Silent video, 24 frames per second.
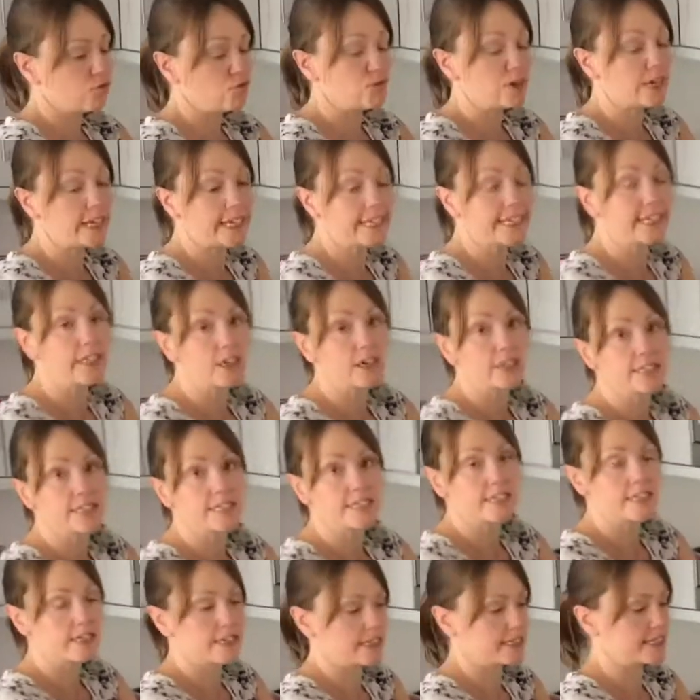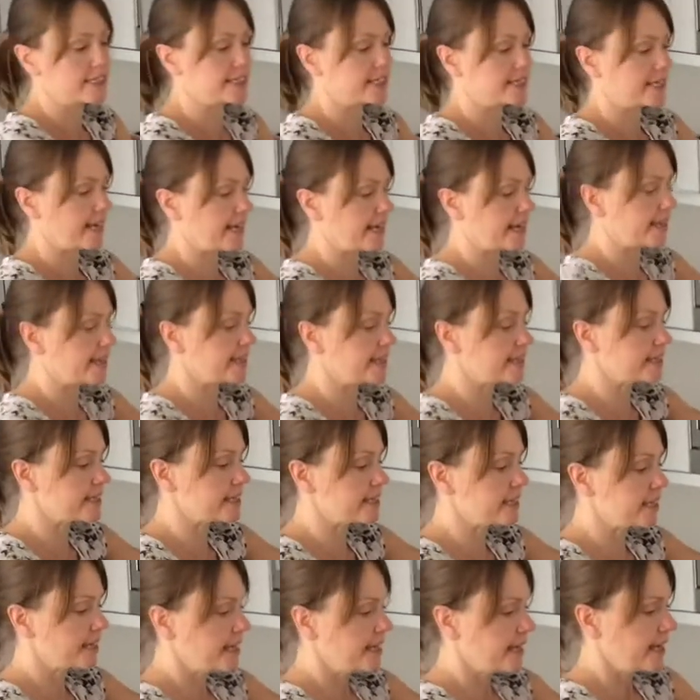nice nutty taste,
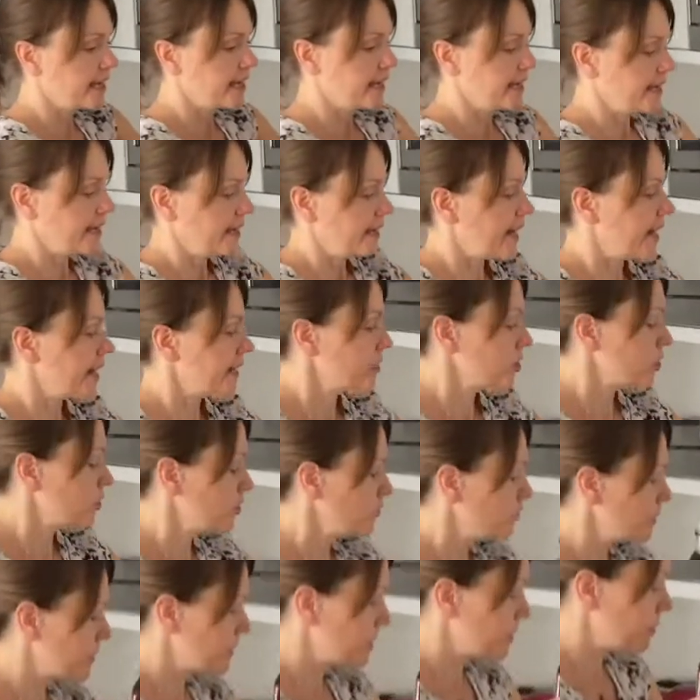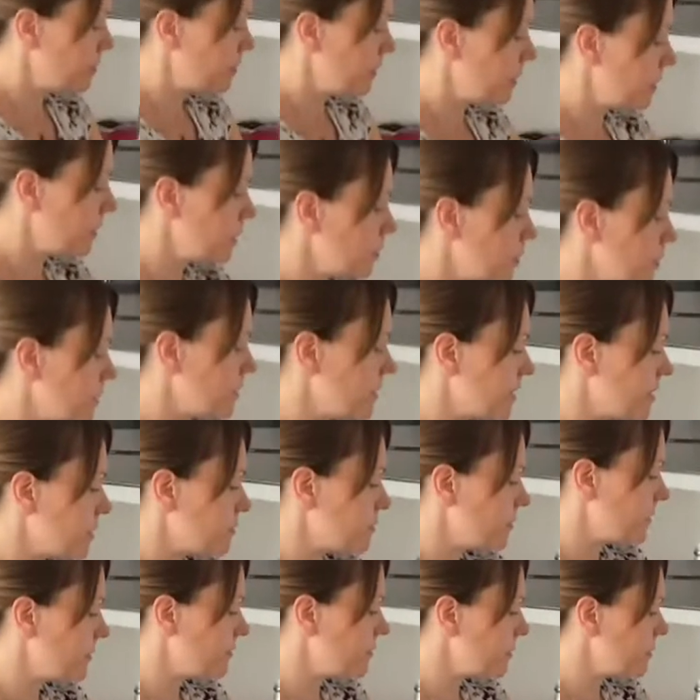and you've been supplied with this, but if
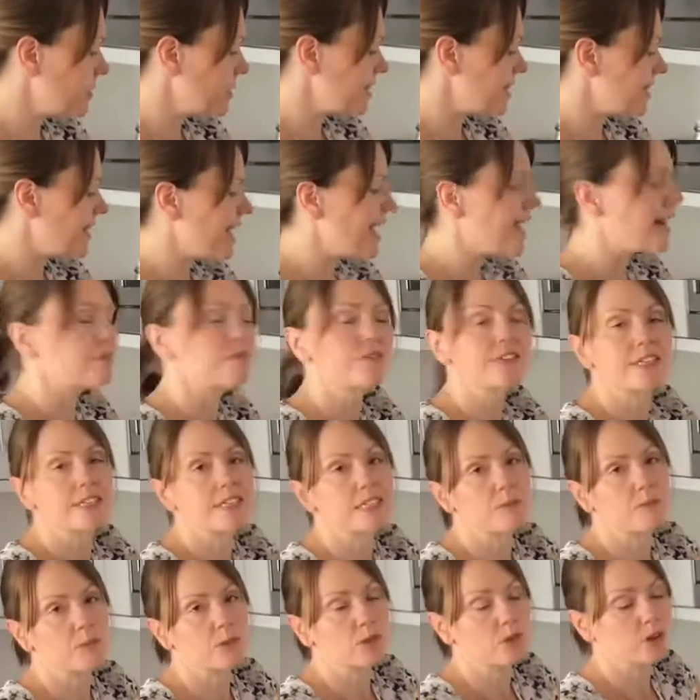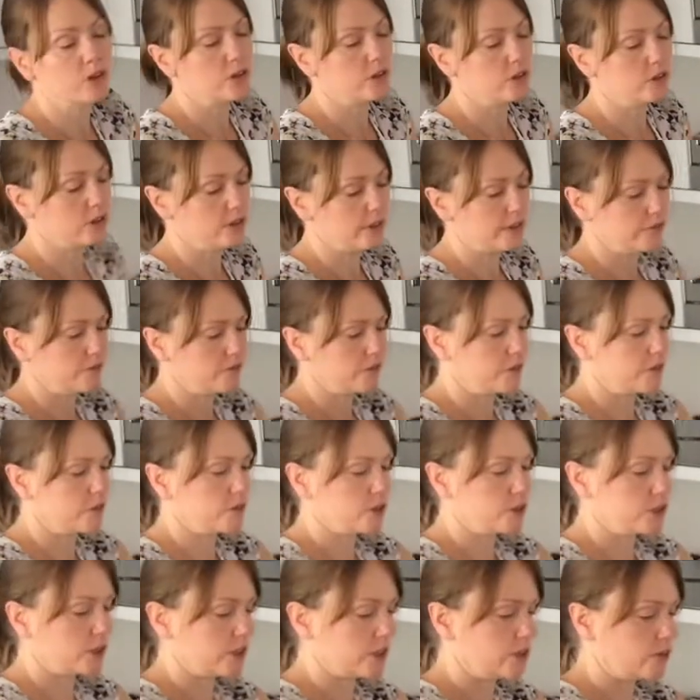you didn't have sesame oil in future
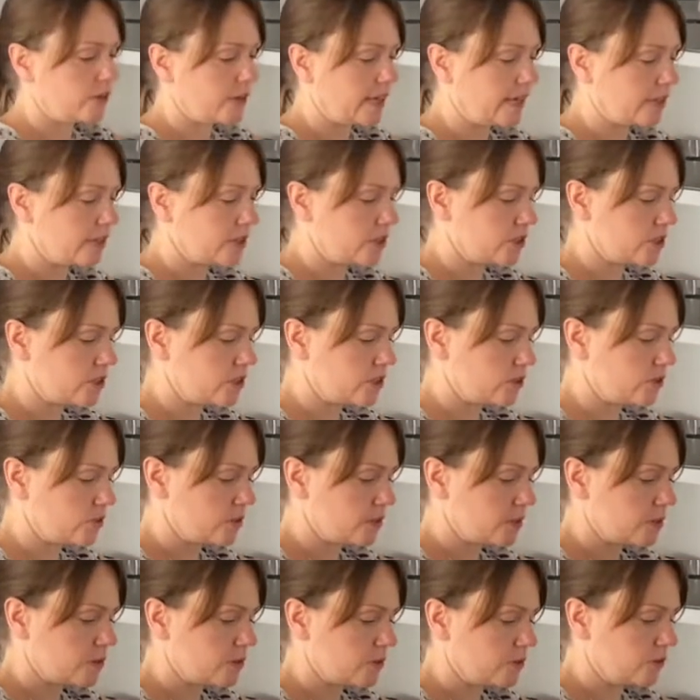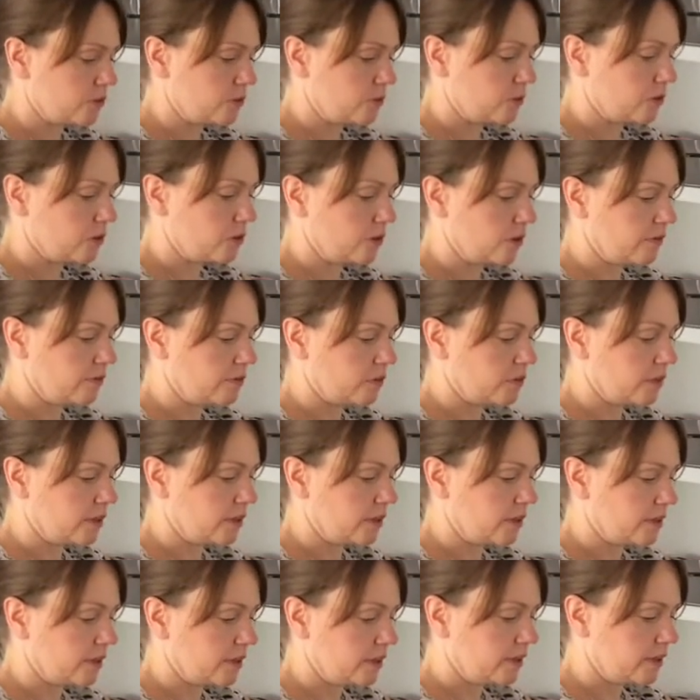you can just do this with normal olive oil.
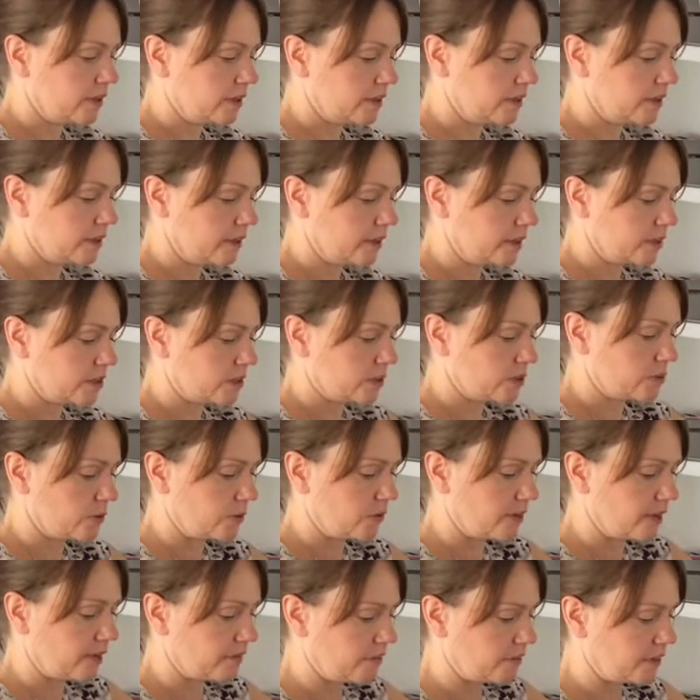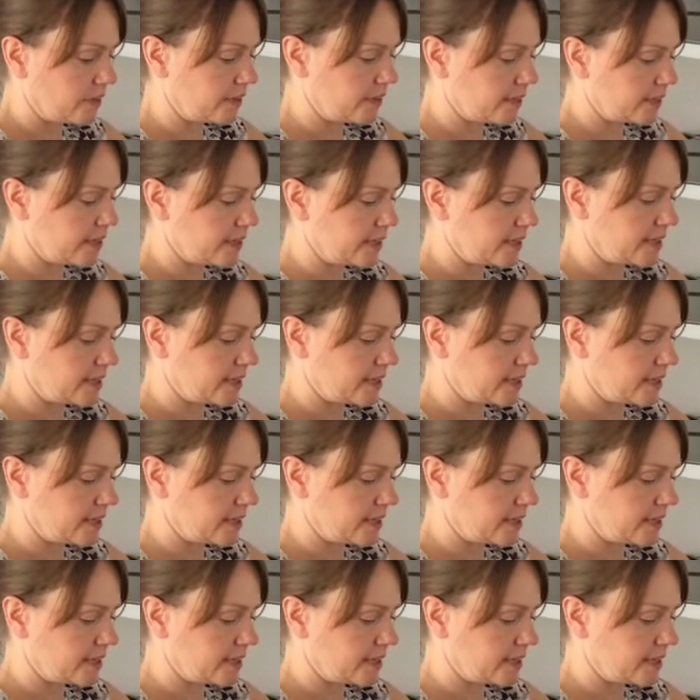It just won't have the nuttiness.